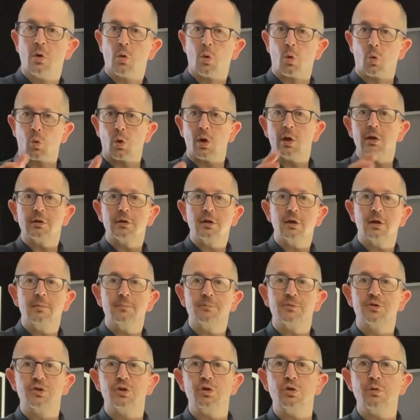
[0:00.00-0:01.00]
Welcome
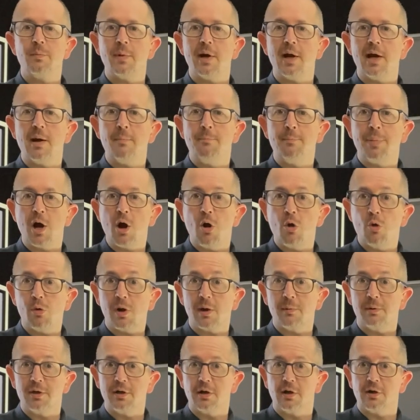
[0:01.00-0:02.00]
to my
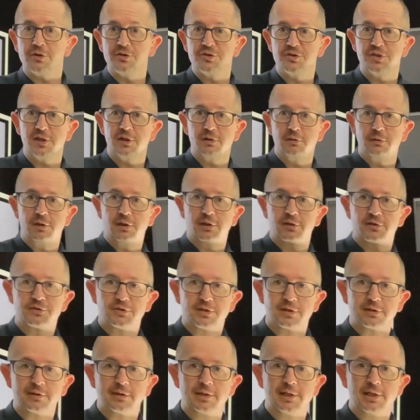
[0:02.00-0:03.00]
Powerwebinar series
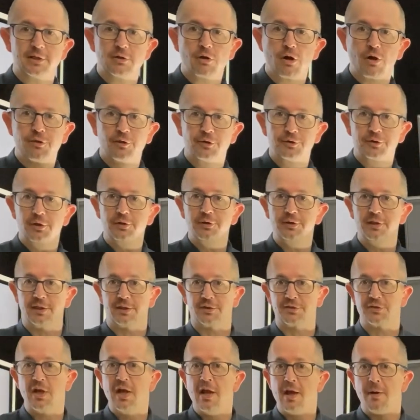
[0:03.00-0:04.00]
in Lean
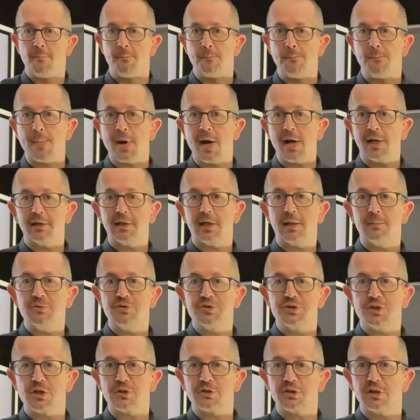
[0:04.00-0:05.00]
Orthodontics. My name's
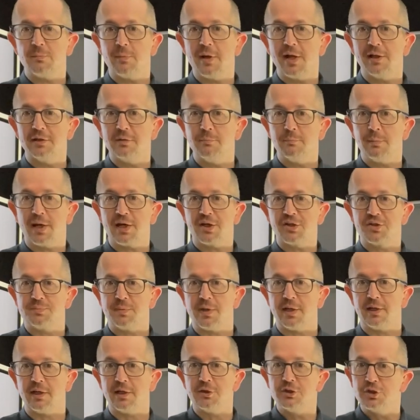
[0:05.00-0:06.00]
Doctor
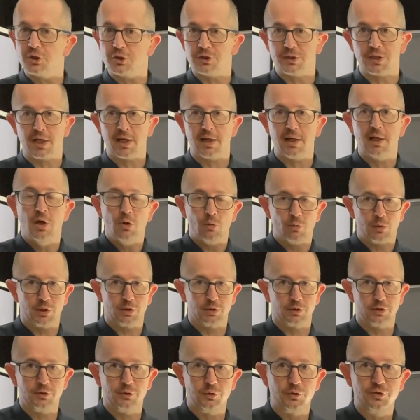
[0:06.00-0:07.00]
Baxmann, and today we're
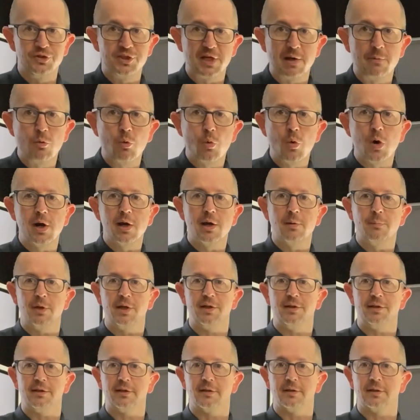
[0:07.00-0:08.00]
going to do some wire
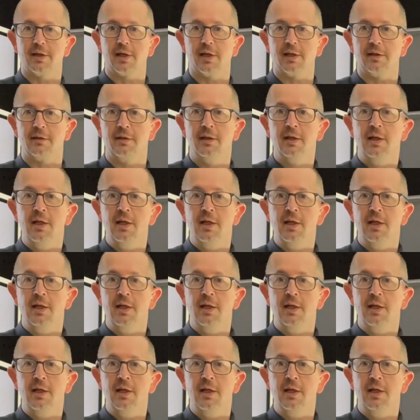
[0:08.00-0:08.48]
bending again.